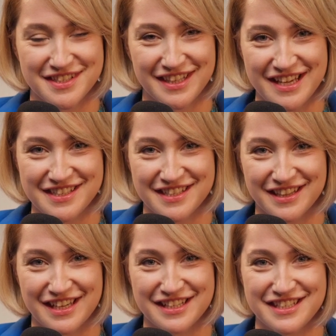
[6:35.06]

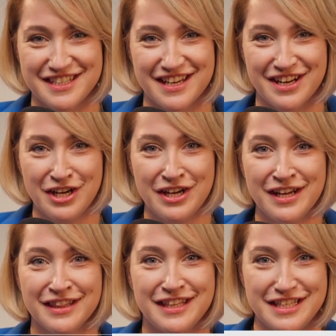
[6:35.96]
lesson that
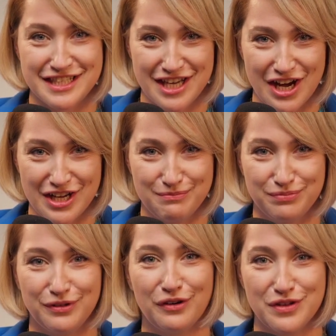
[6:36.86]
the
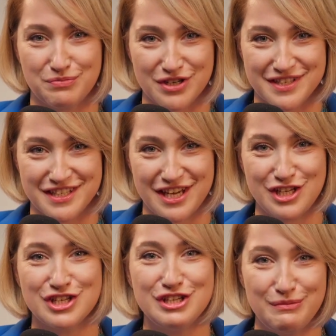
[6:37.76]
type of the
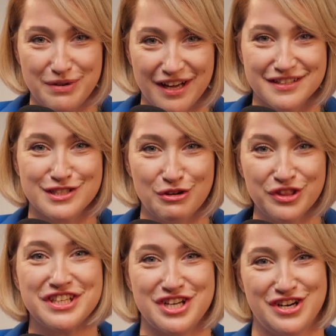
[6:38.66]
presentation depends
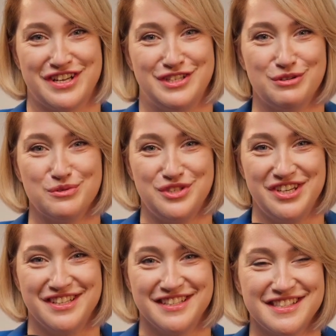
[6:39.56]
on the target
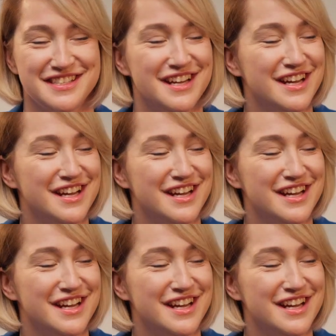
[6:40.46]
audience.